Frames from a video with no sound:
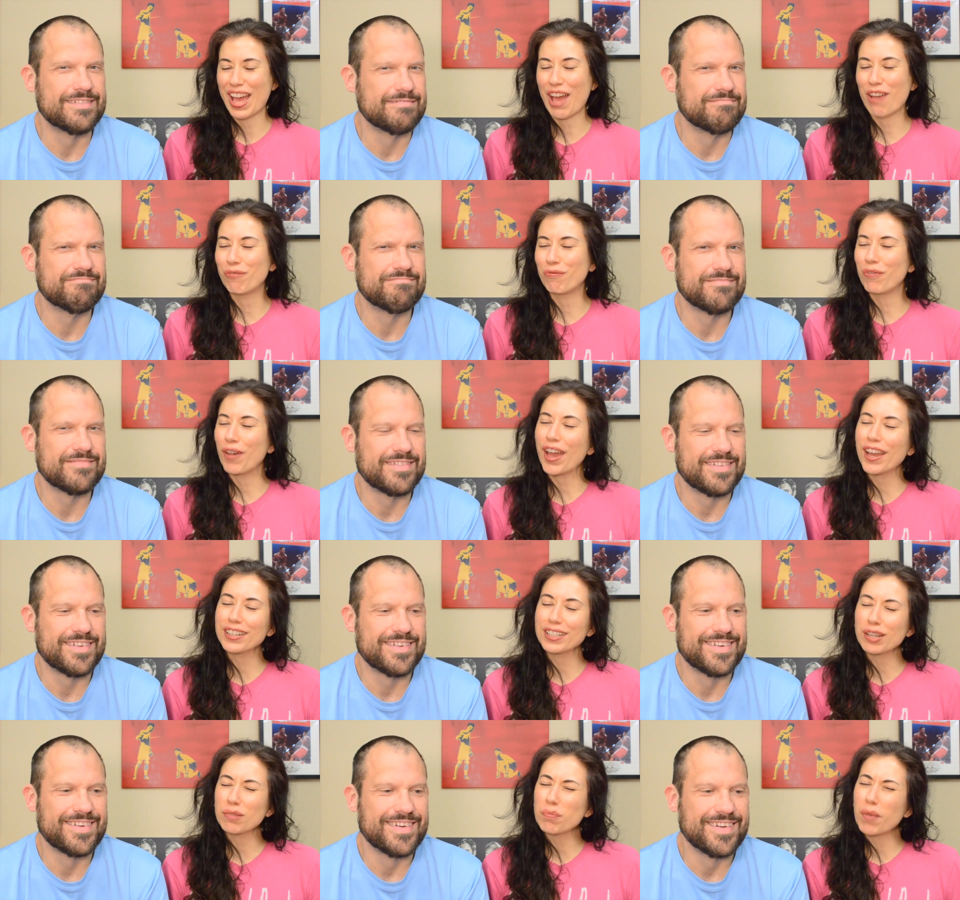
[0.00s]

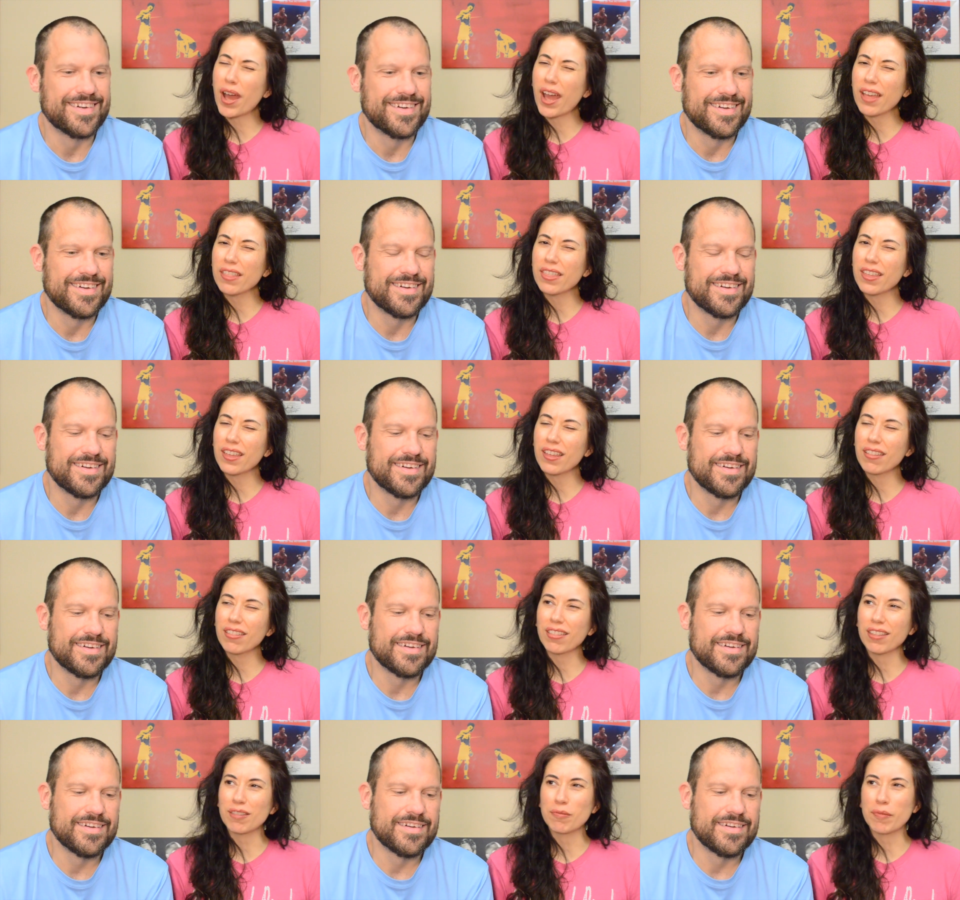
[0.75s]
Speaker 1: affected by
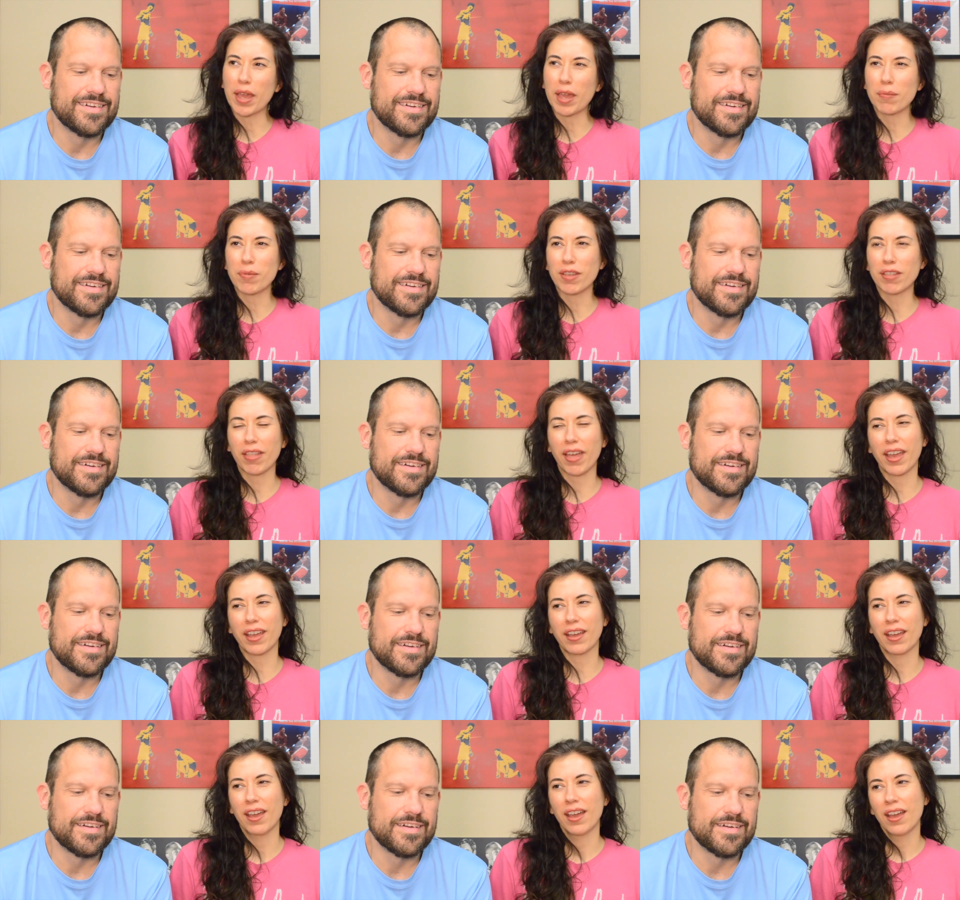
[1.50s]
this, and maybe like